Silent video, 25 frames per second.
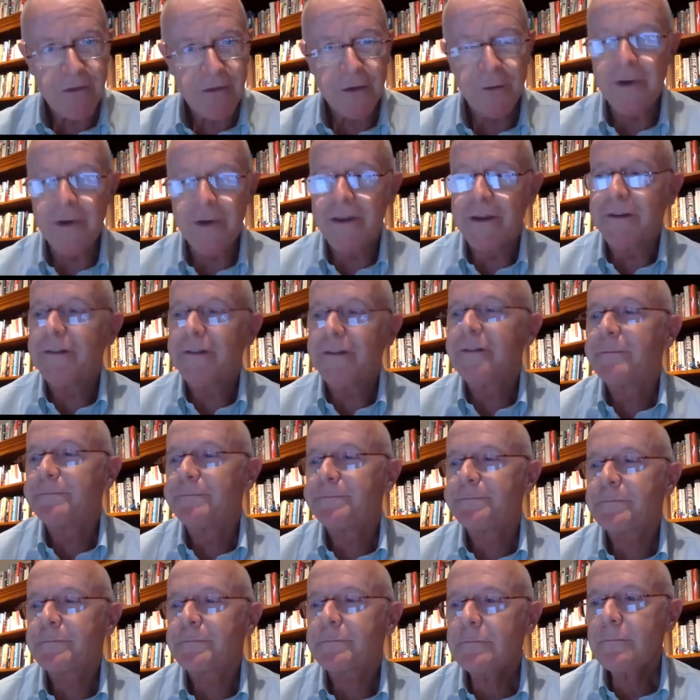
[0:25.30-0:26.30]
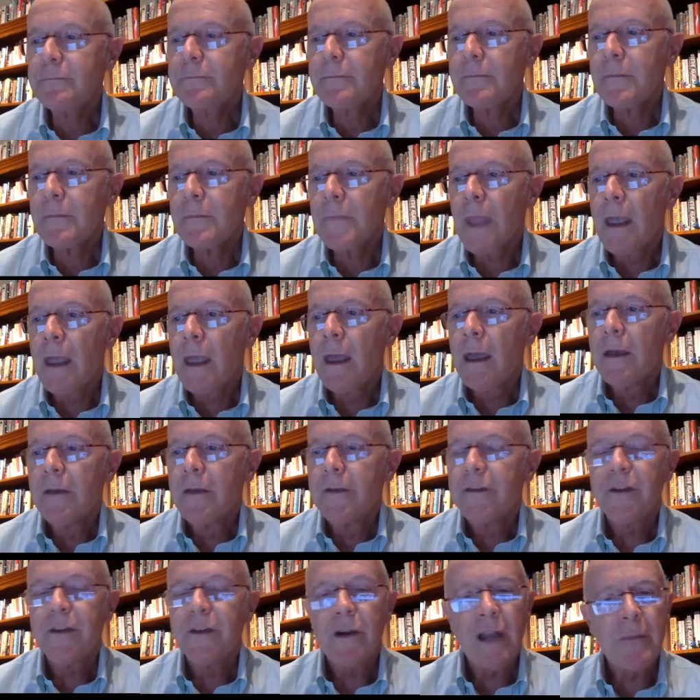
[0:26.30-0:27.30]
you with us.
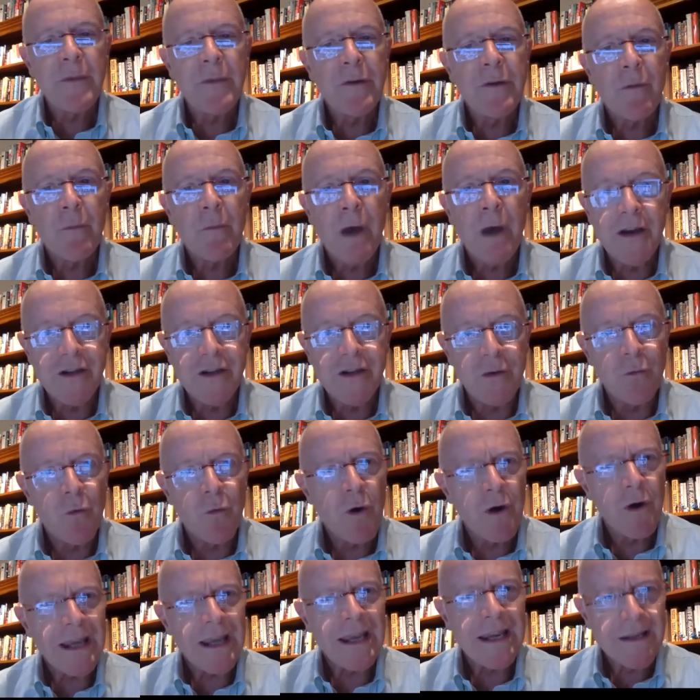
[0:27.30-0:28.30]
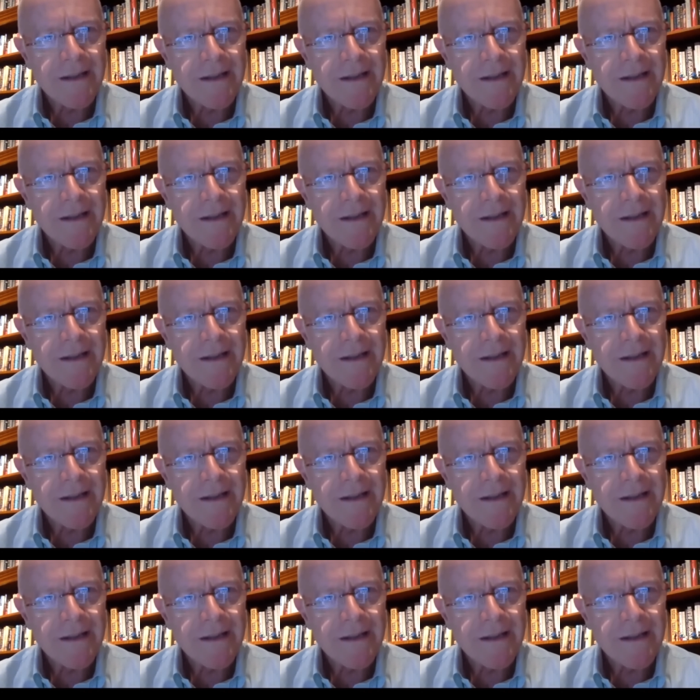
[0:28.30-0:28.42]
So let me remind you, what is